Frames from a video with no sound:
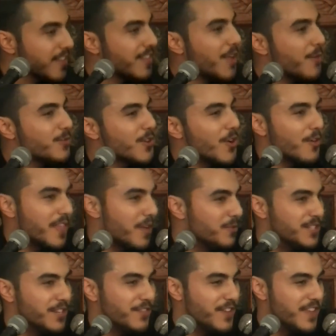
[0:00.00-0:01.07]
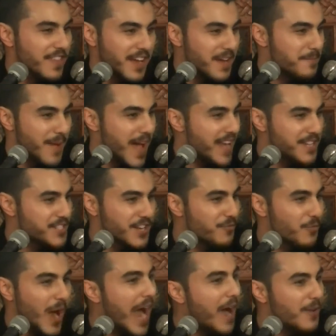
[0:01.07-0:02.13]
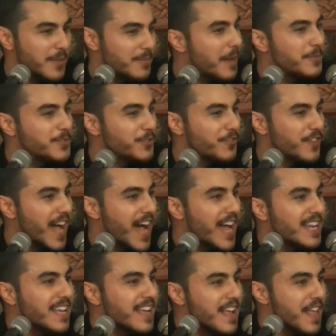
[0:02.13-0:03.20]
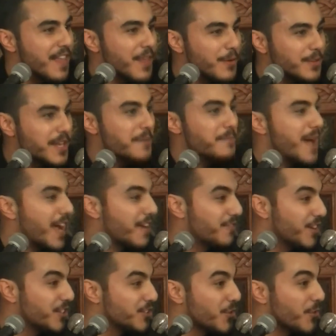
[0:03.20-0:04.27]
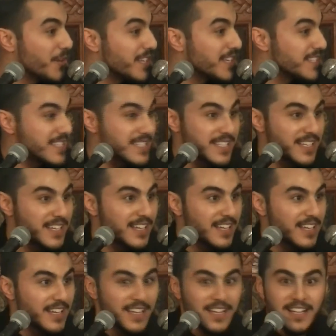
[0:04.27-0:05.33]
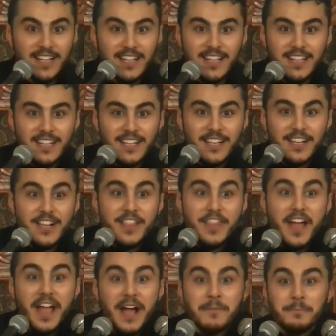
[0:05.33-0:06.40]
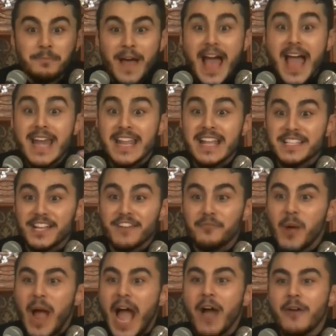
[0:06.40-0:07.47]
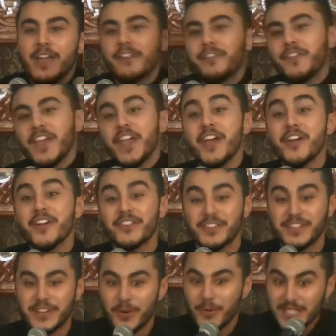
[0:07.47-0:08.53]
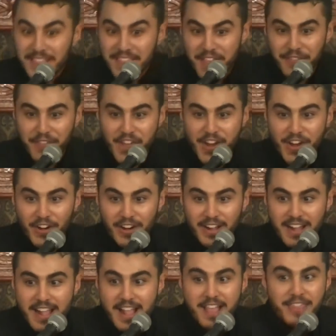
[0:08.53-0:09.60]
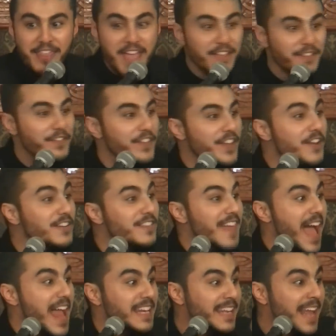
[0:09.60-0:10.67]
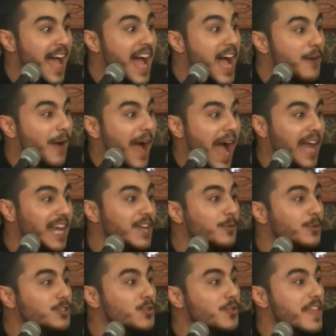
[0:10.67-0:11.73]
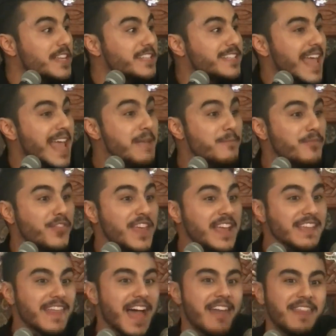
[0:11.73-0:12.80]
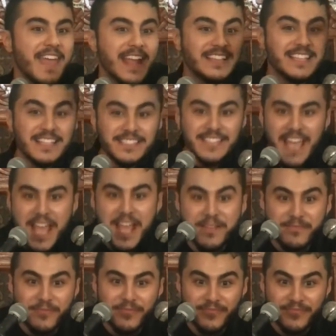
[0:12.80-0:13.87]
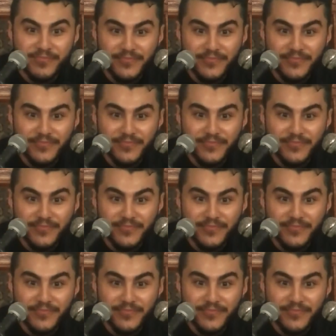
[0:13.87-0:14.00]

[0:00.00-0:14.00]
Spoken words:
They would go, they would defeat the companions of Muawiyah ibn Abi Sufyan, they would come back victorious. The companions of Muawiyah feared. What did they fear? They feared that now Ali will do the same thing that they did to him.